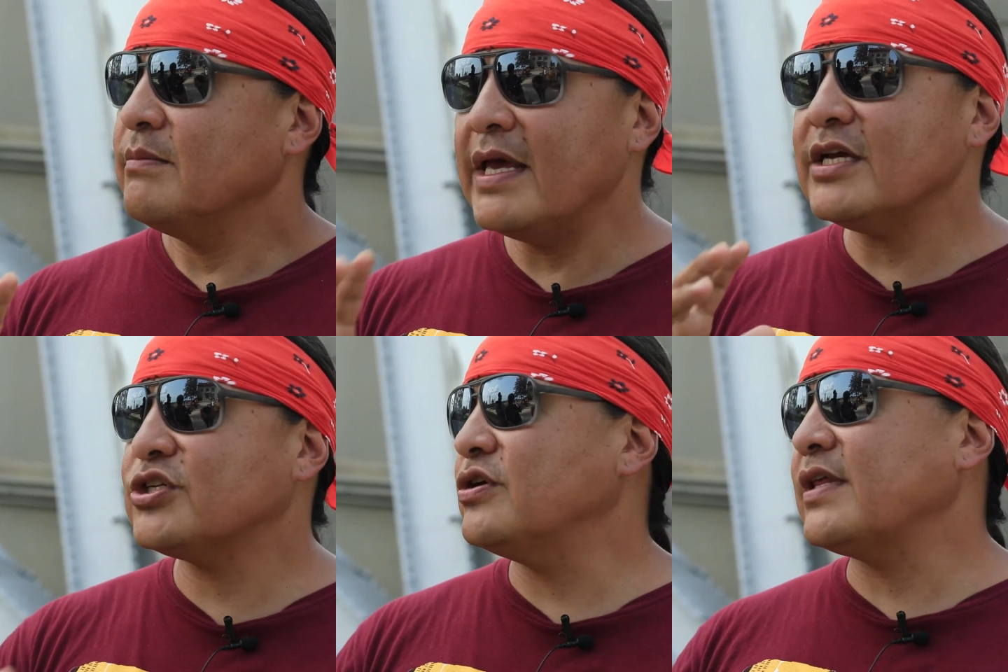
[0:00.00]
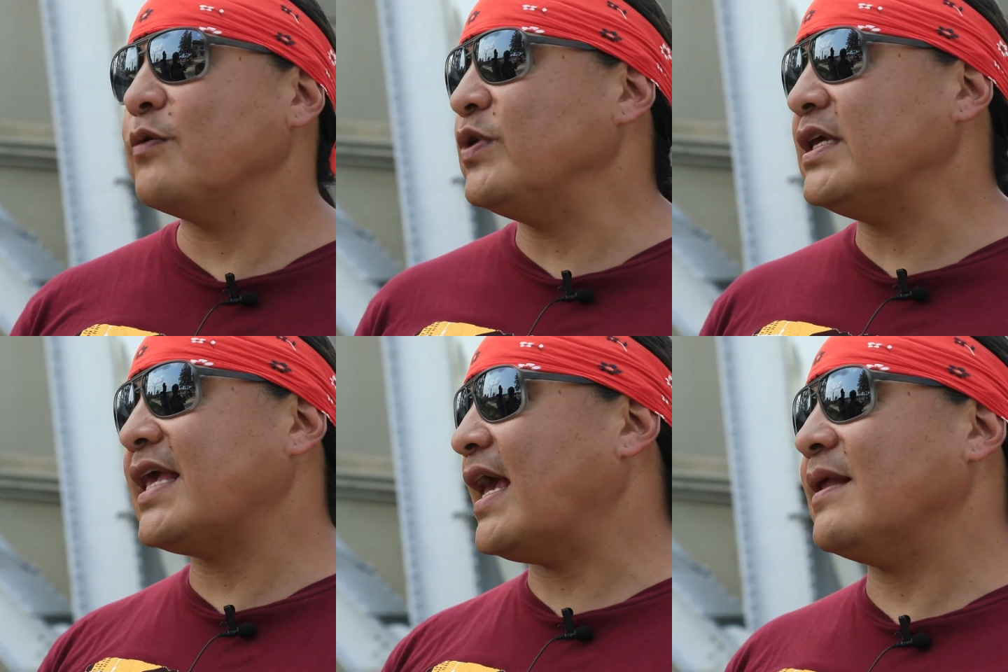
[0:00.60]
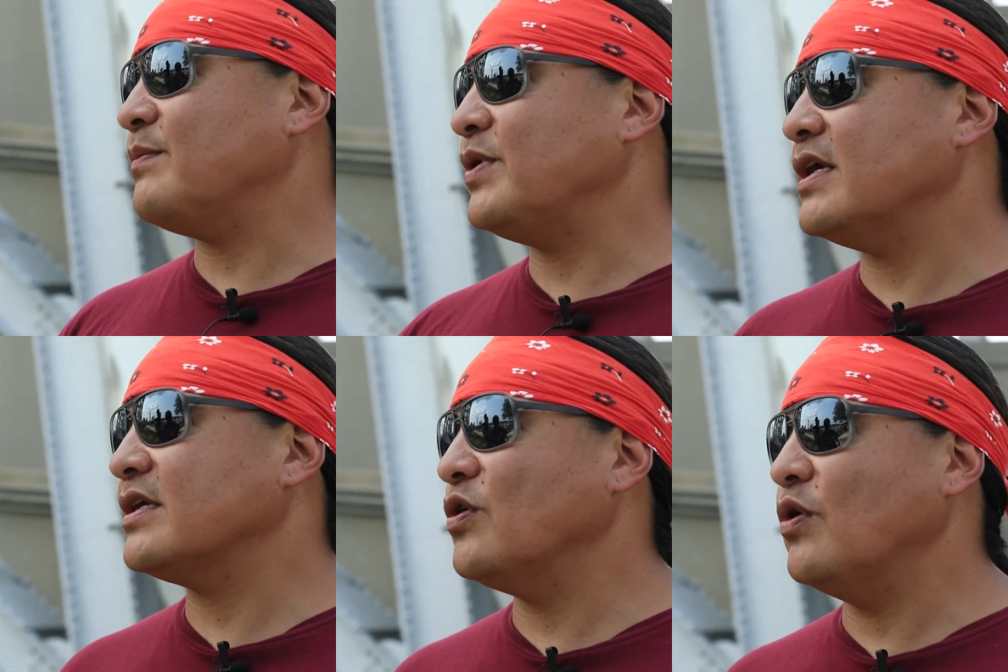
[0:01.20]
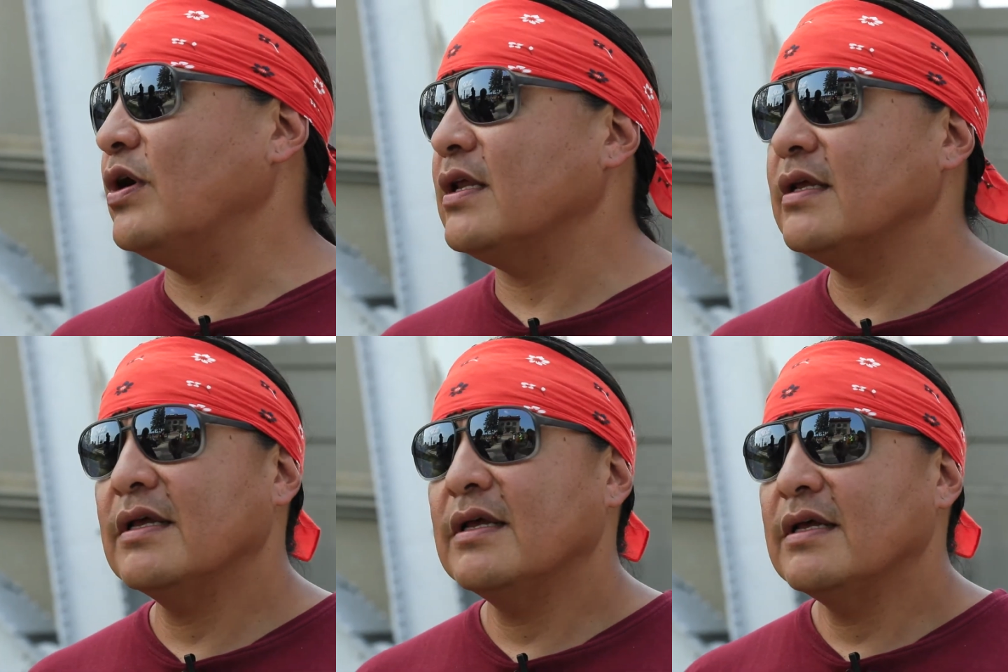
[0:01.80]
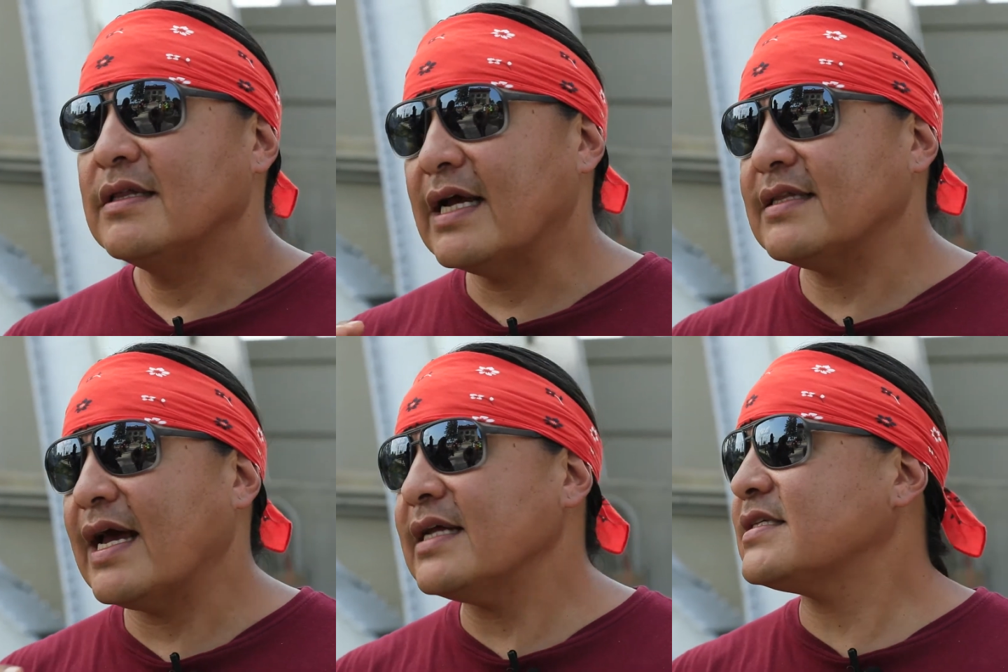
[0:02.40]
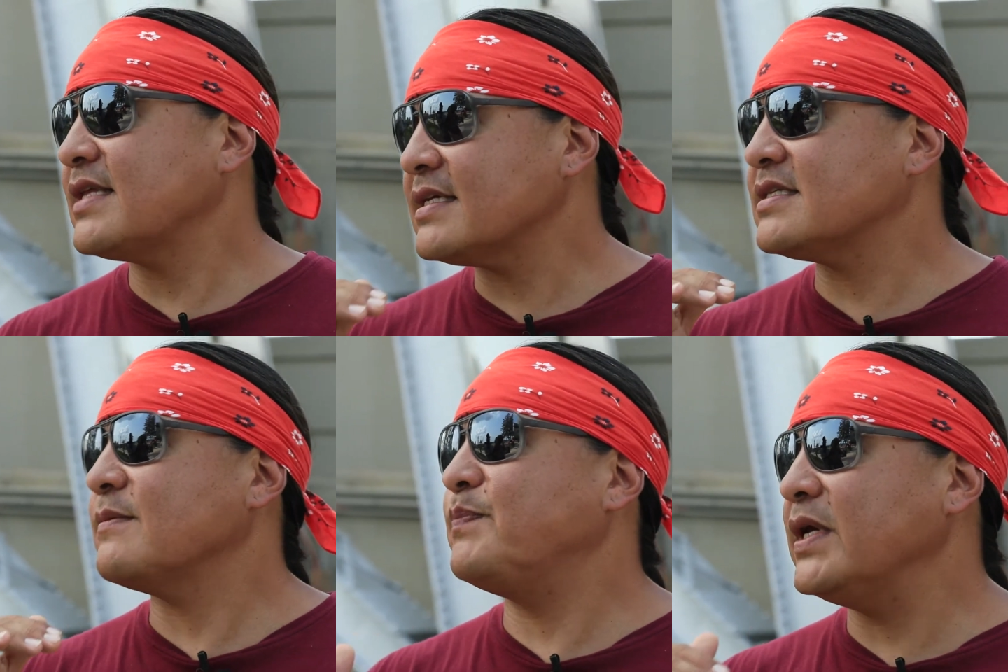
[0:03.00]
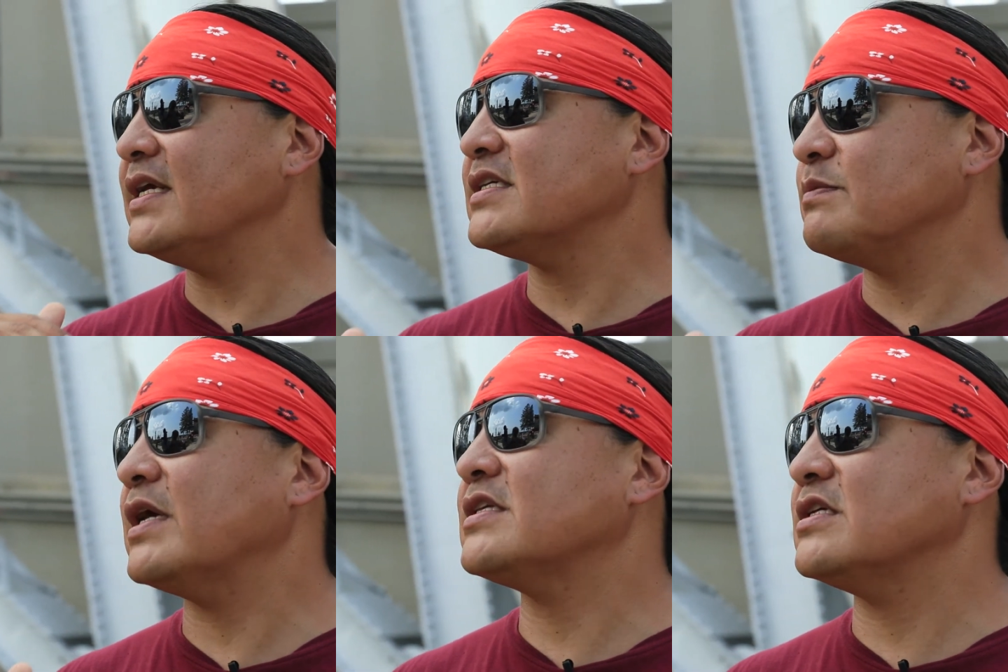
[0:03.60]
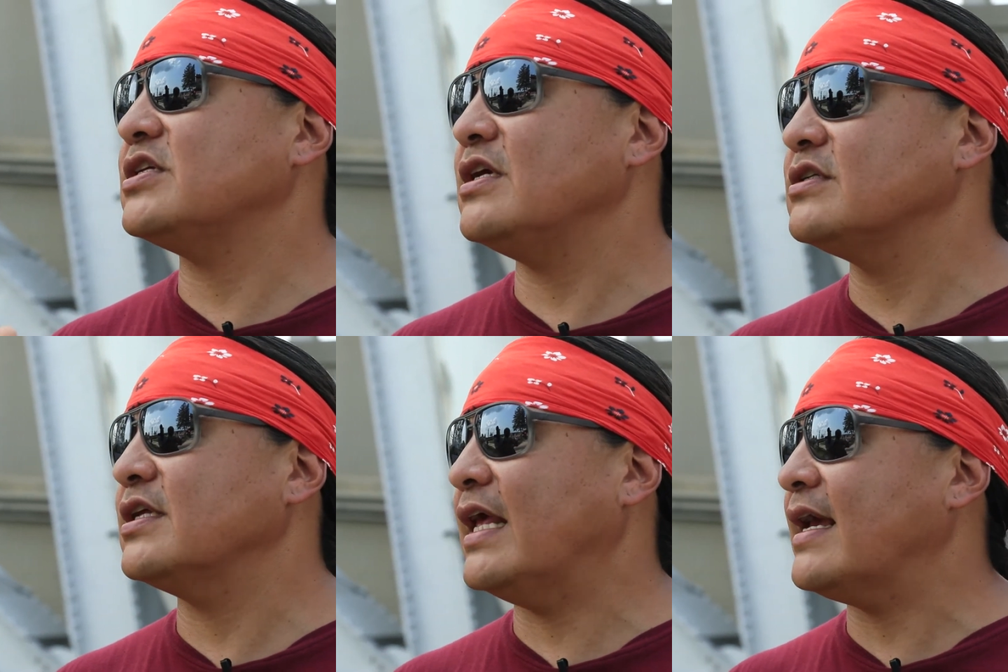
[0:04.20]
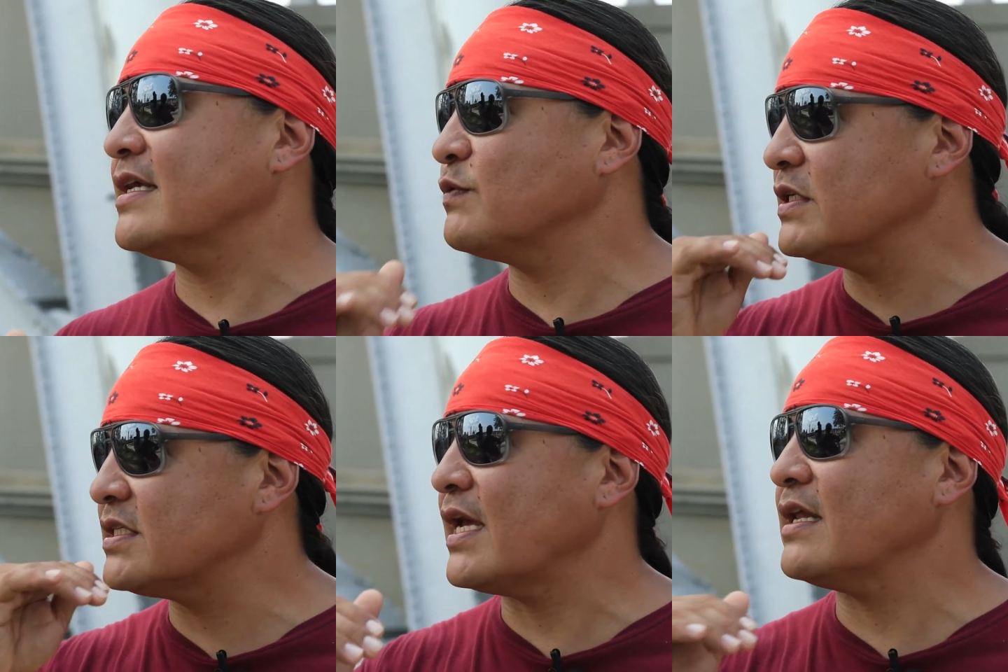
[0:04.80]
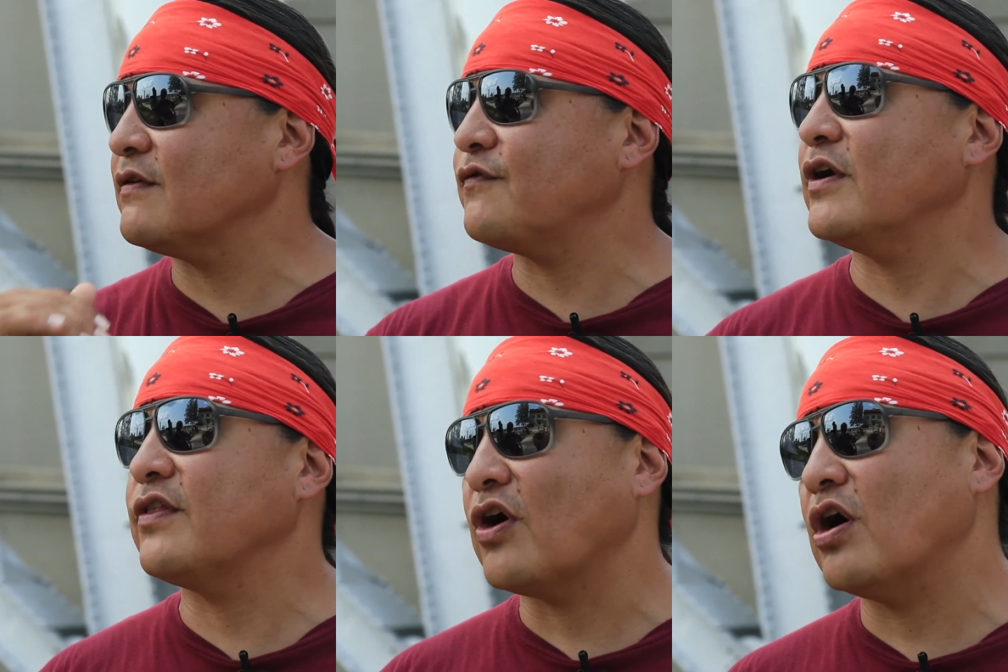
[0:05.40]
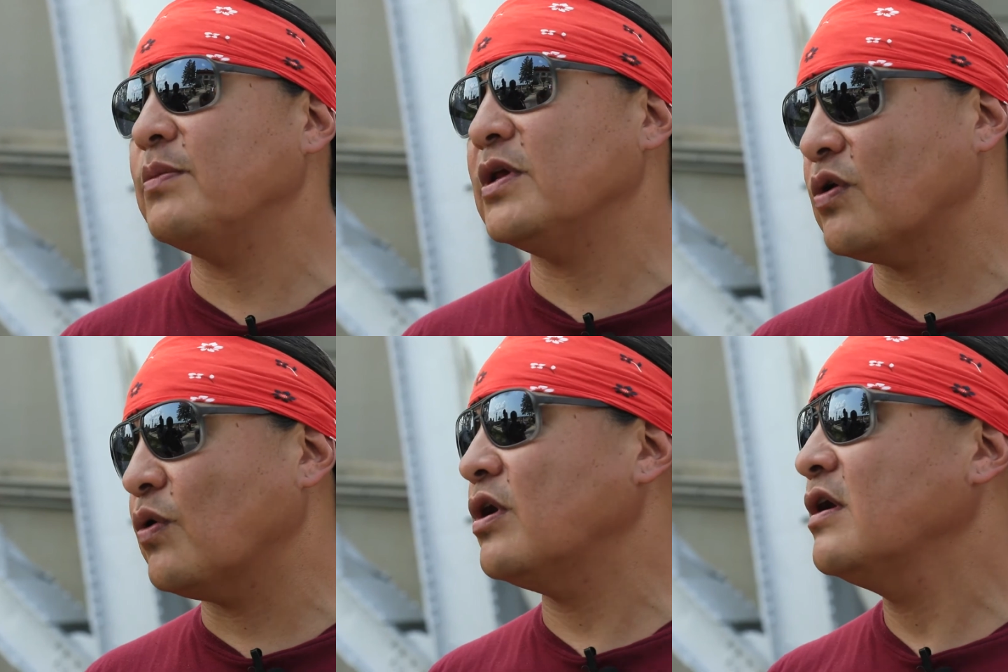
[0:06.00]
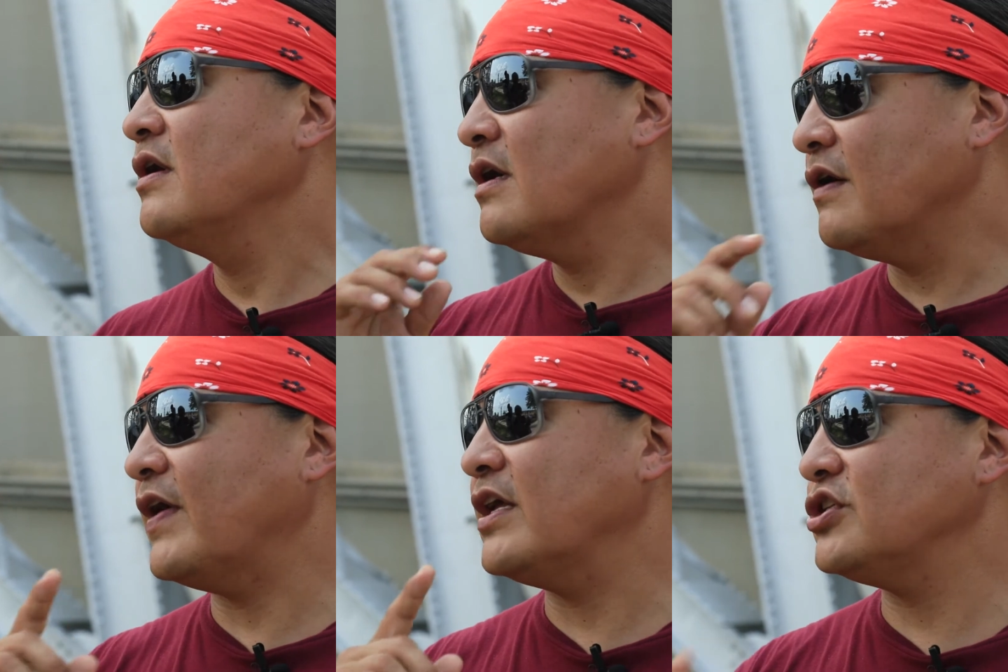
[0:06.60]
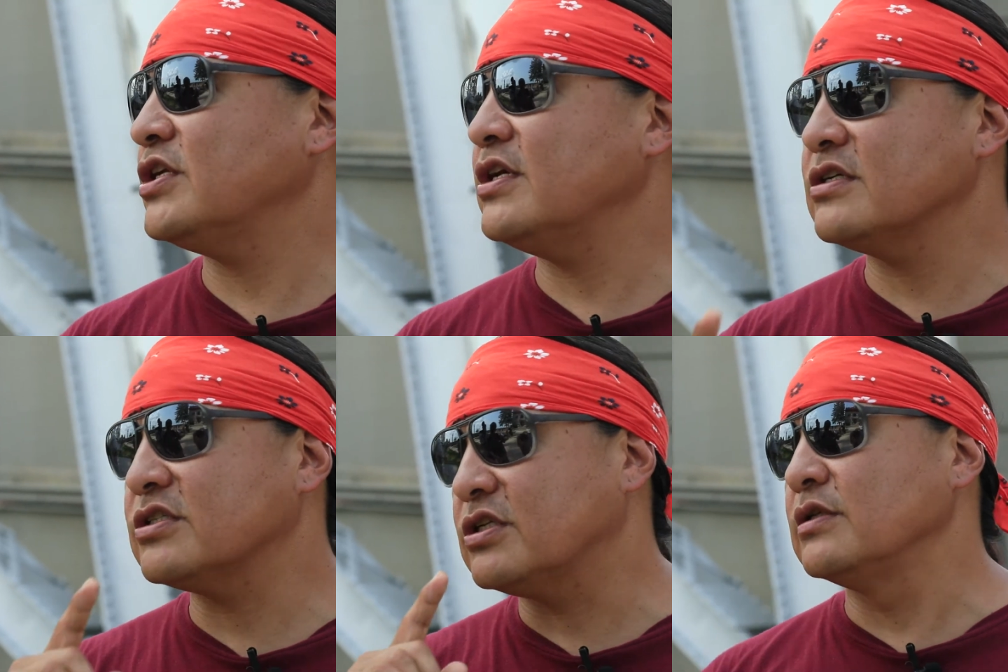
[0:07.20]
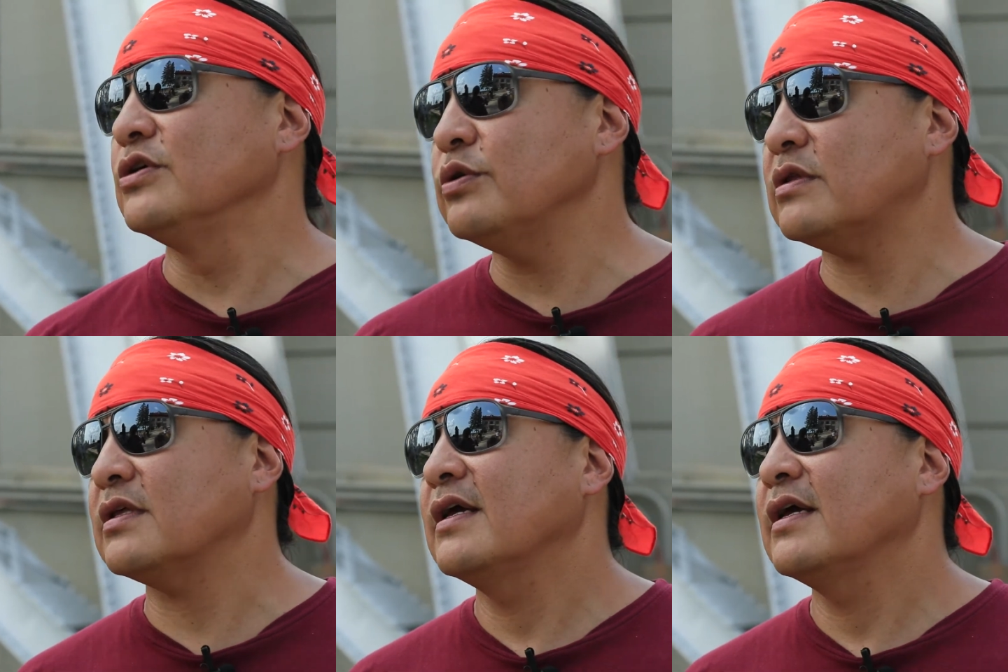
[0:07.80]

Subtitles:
make sure that we can't be ignored. That's the biggest message here today as we stand in front of the Army Corps of Engineers Duluth